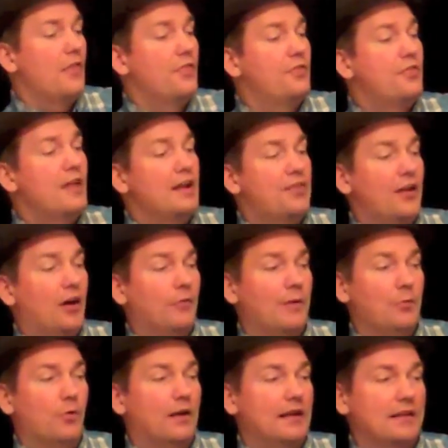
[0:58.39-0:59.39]
they thought we
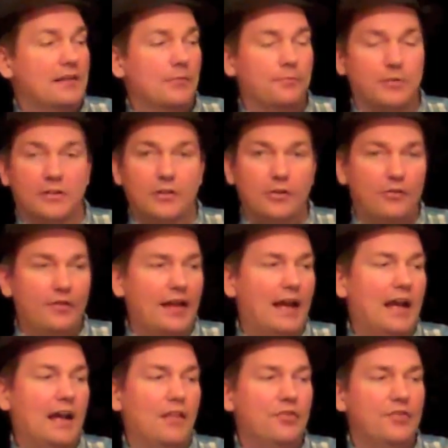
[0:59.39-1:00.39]
wanted a balloon that
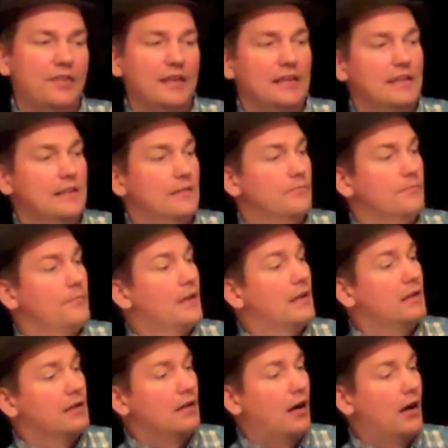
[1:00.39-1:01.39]
had the
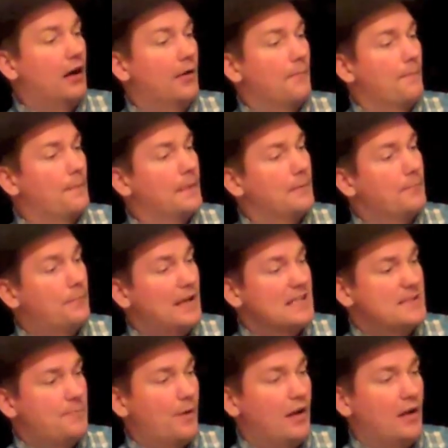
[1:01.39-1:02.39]
um,
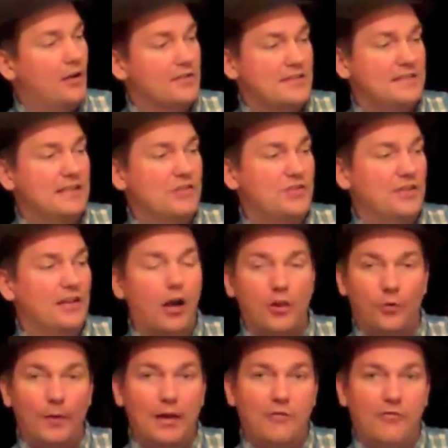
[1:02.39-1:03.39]
baseball stitching all
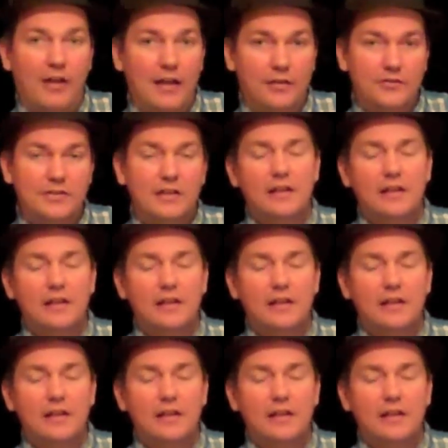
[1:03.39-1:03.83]
the way around.